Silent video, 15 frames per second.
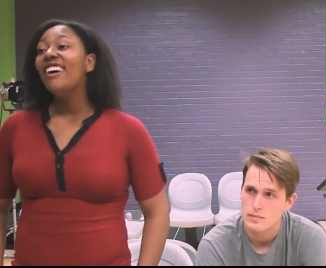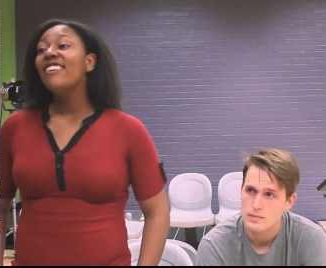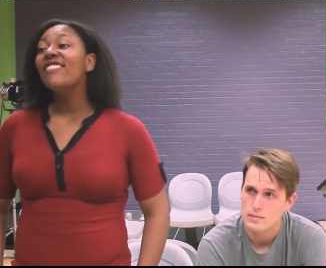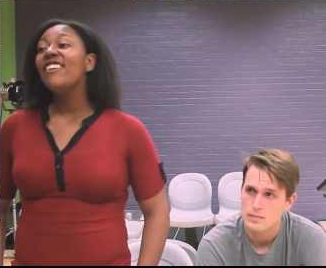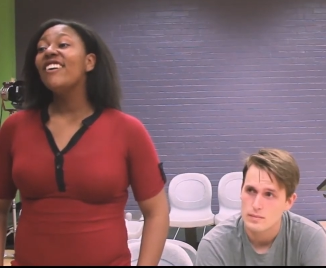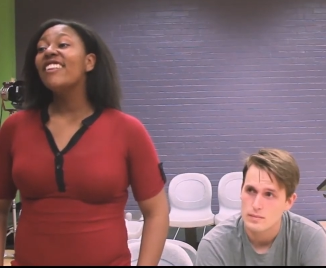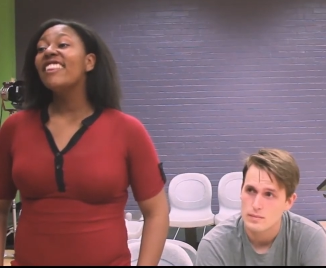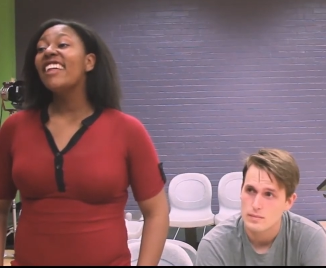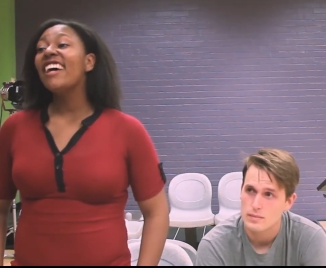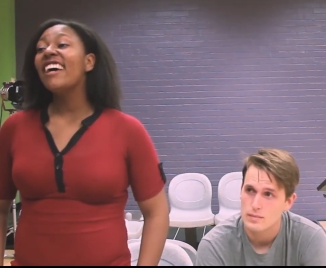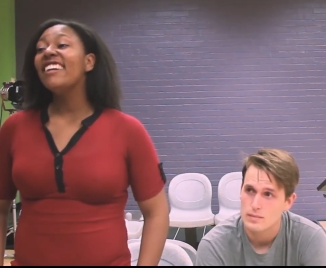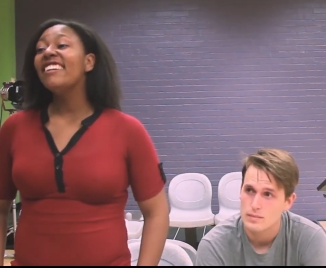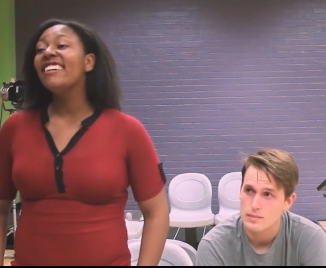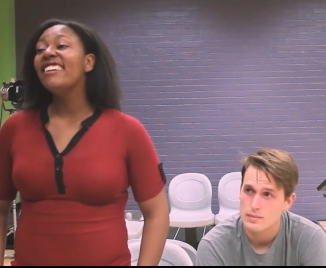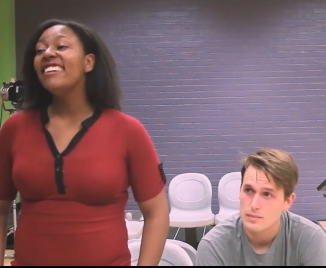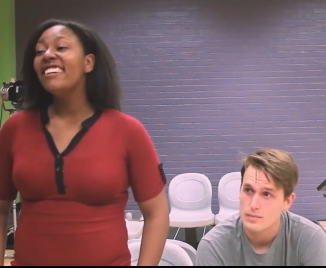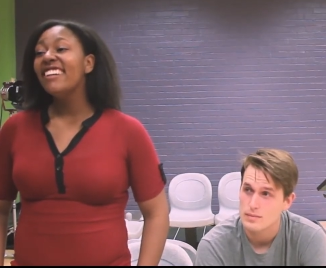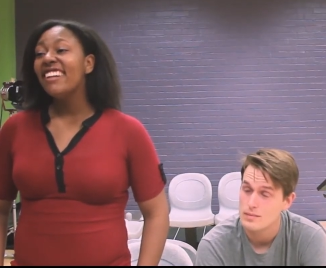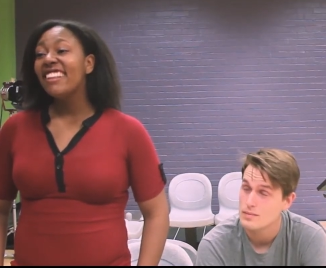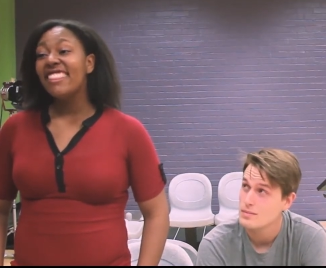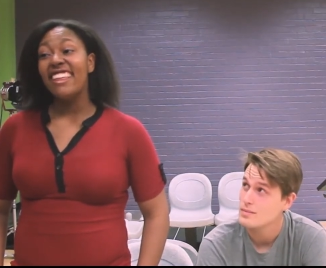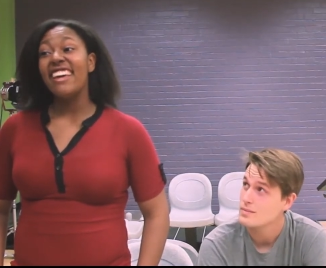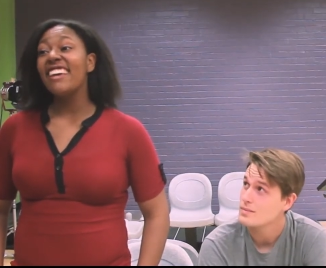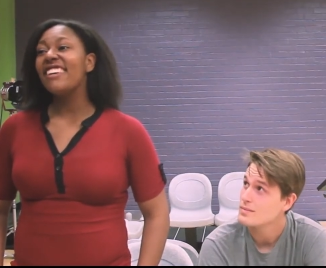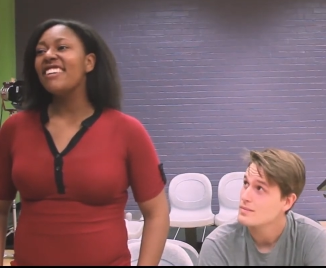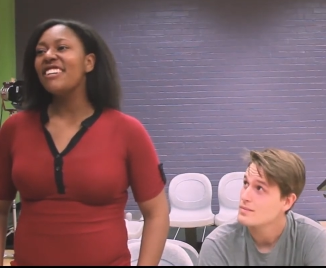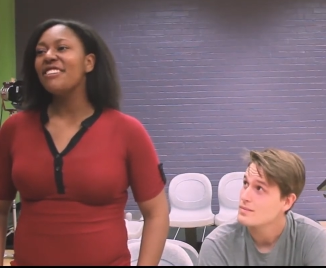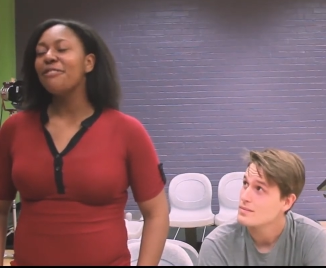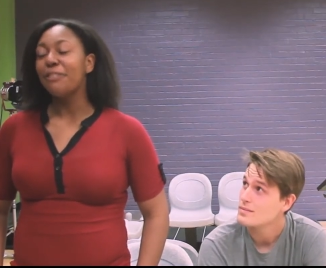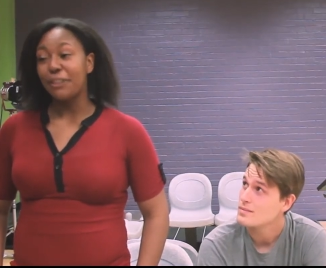Speaker 1: Well then, thank
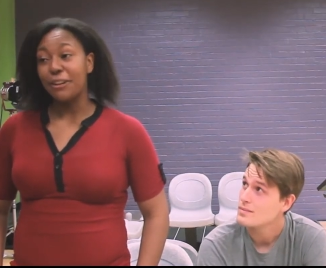you for